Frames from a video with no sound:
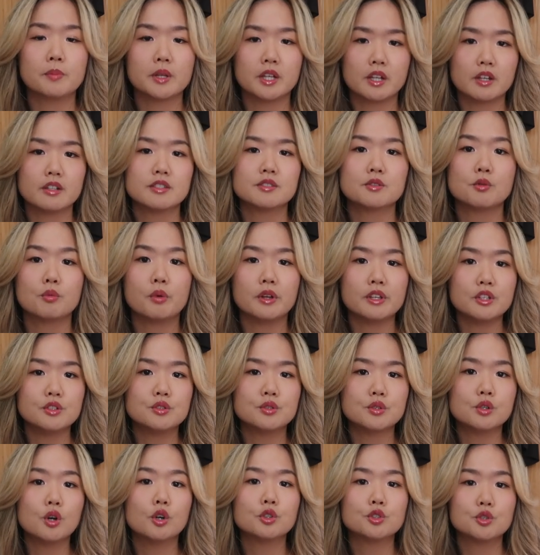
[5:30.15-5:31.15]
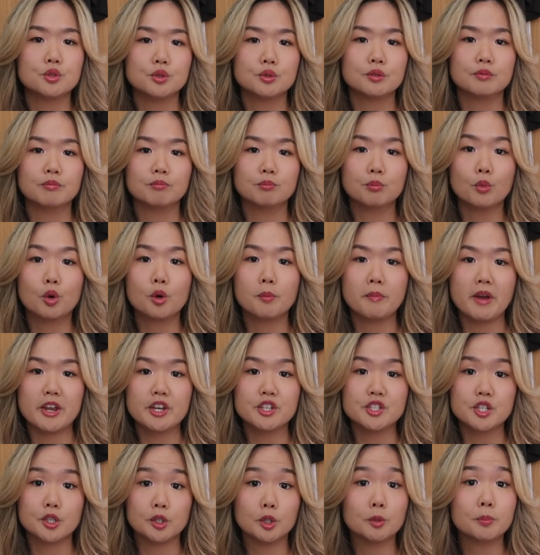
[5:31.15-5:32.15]
Because when you do go to more
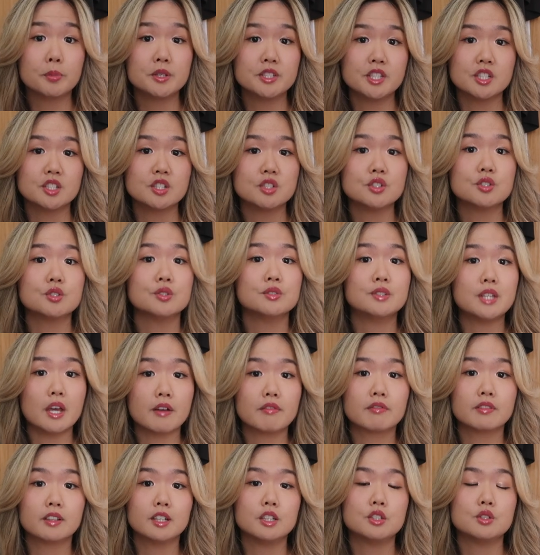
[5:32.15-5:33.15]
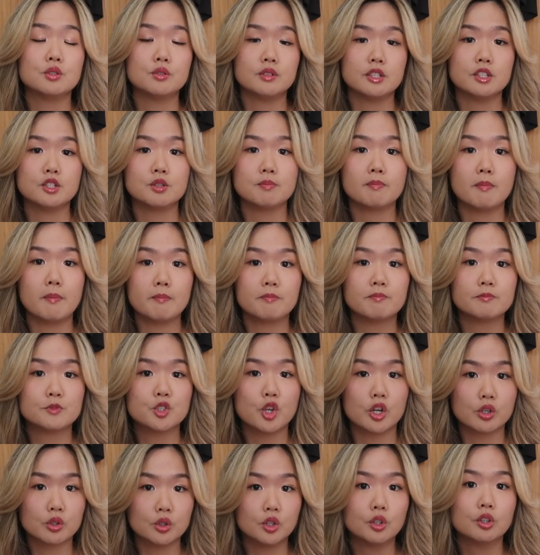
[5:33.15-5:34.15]
managerial positions, you definitely do need to
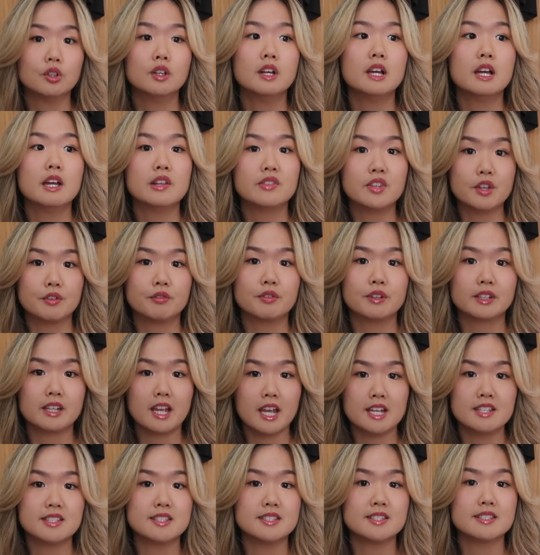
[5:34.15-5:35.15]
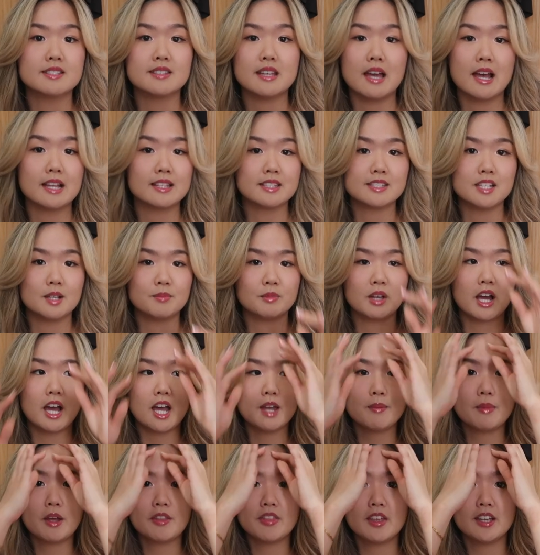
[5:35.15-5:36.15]
juggle different cases at the same
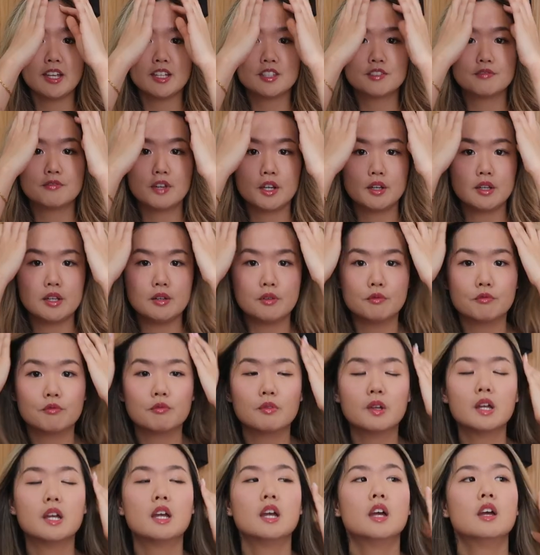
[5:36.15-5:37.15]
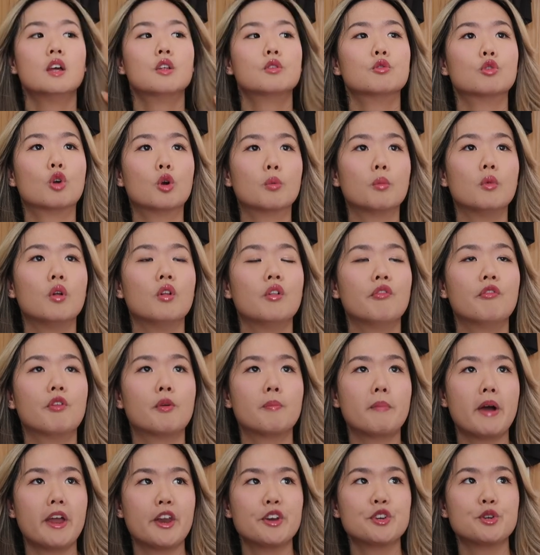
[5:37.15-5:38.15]
time. I think it's very normal
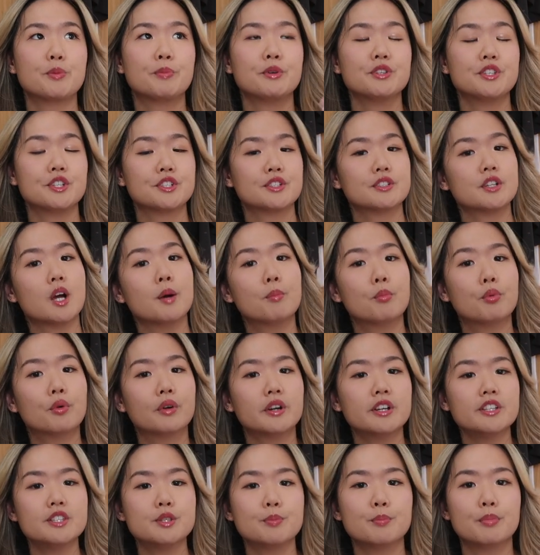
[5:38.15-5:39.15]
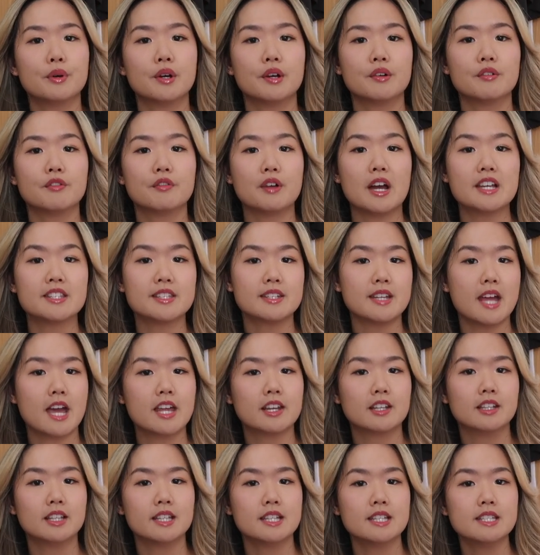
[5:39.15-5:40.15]
for manager position upwards, but as an
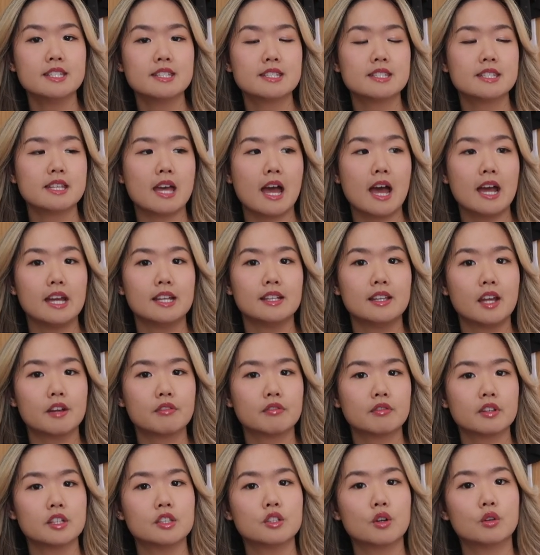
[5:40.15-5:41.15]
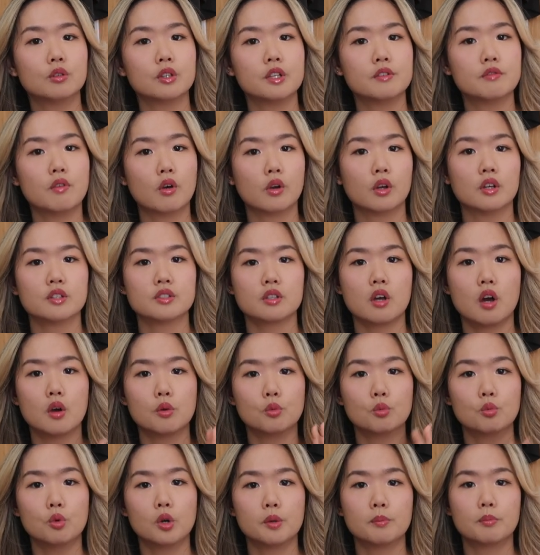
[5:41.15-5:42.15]
analyst, I definitely only focus
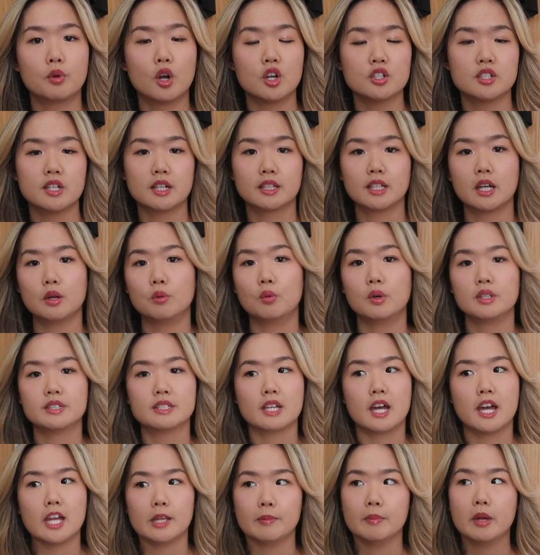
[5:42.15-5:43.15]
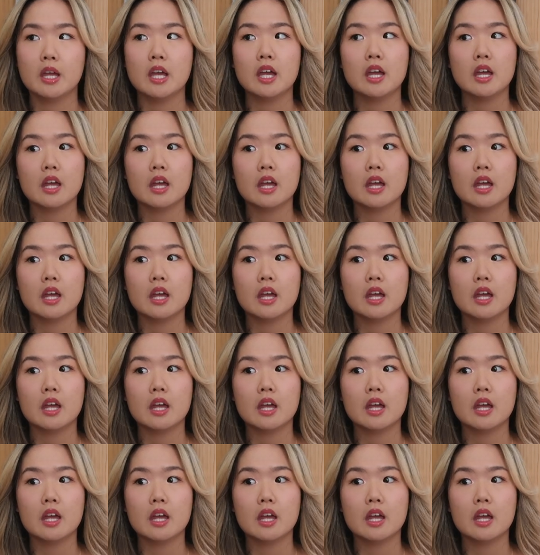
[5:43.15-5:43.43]
on one project at one time.